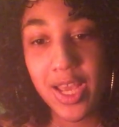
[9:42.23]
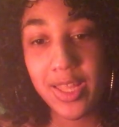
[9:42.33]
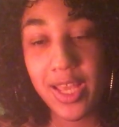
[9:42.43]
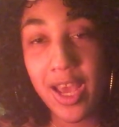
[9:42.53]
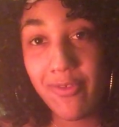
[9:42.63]

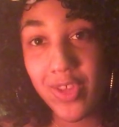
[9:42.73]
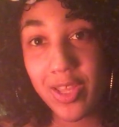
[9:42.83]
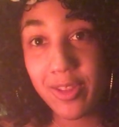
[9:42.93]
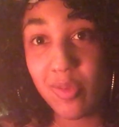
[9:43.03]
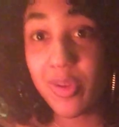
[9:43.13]
and they have
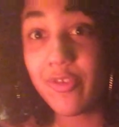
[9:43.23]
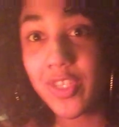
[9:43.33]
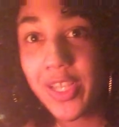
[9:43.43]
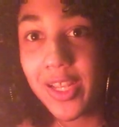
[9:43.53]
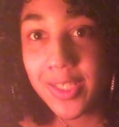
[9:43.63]
like a little bit of
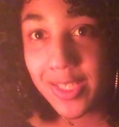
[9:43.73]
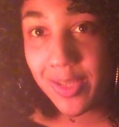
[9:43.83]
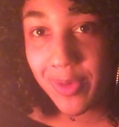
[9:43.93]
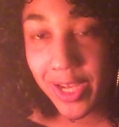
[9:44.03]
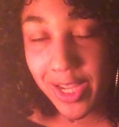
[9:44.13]

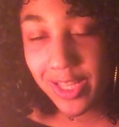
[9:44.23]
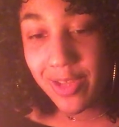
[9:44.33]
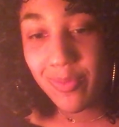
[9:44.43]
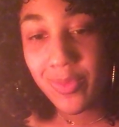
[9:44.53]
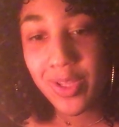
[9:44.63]
intensity behind
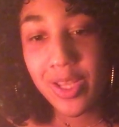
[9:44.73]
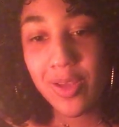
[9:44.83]
them,